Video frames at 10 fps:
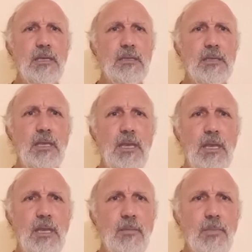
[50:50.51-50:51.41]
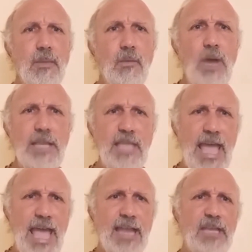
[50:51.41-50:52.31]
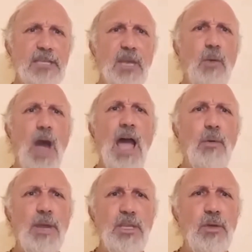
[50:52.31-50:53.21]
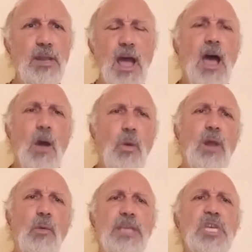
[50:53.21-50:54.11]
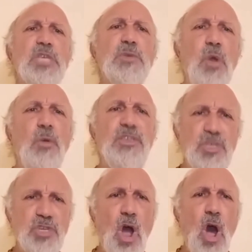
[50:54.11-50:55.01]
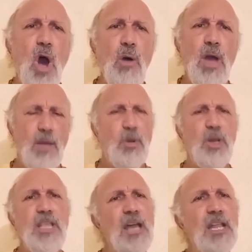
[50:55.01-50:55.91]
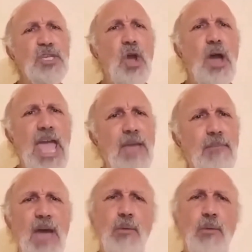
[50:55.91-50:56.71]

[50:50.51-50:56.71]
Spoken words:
See? What the heck is it? Why are we doing it? What are we just doing? Show? Putting on a show? Hey man,